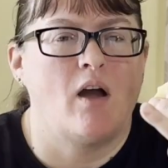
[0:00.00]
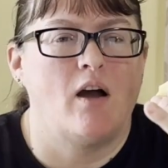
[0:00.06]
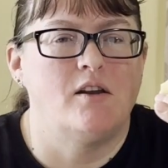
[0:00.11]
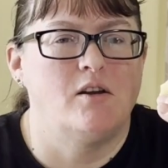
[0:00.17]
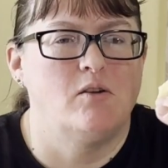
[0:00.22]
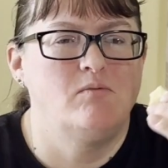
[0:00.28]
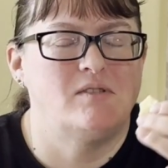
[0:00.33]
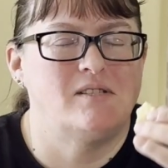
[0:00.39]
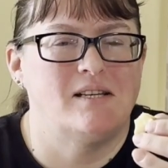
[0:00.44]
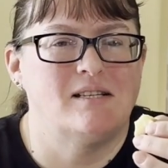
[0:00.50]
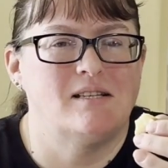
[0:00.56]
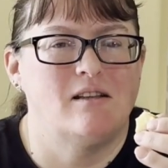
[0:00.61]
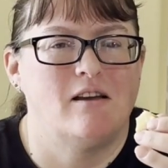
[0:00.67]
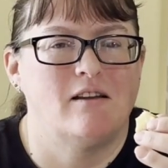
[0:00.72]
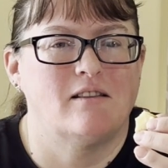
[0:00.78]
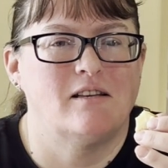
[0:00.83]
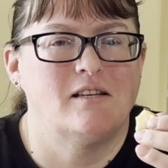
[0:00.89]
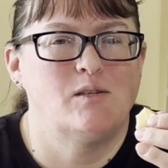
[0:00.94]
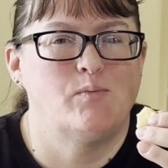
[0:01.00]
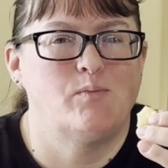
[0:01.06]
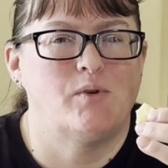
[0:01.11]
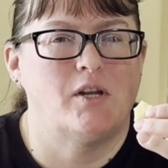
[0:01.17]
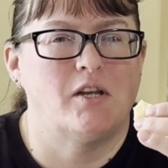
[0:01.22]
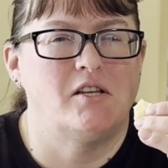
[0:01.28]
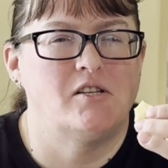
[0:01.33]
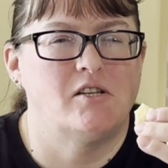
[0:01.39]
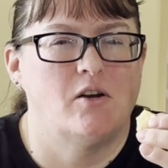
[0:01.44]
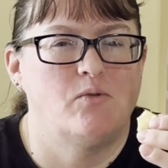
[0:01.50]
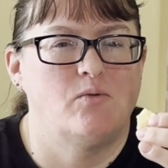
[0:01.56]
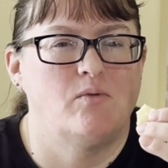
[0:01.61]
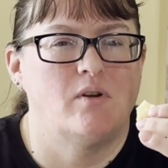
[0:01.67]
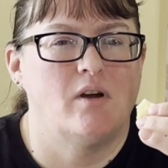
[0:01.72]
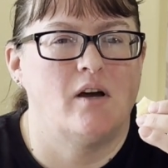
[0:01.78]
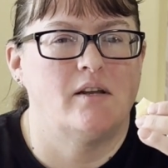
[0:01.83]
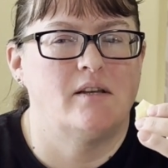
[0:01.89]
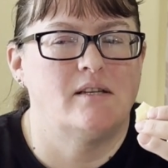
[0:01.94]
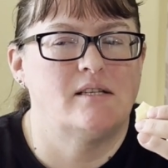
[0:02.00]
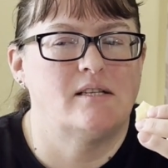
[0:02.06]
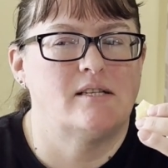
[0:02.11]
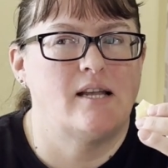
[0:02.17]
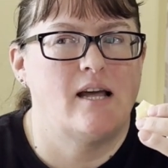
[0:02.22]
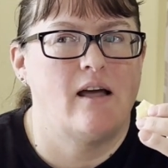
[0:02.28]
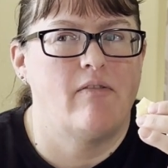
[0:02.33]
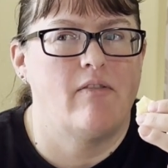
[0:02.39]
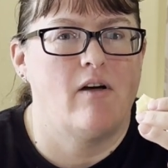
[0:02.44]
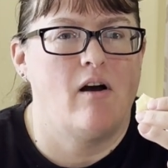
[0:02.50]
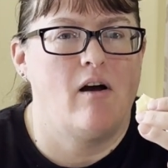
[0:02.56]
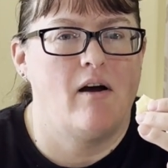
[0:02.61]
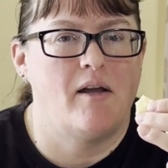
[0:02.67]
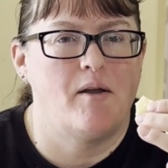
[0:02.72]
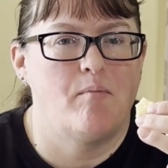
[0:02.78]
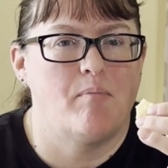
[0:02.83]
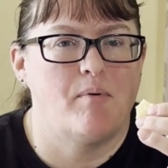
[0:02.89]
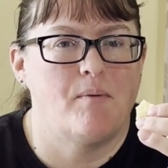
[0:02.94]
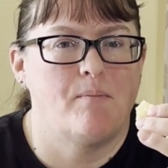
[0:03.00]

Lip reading: I don't dislike this, but I don't understand the hype.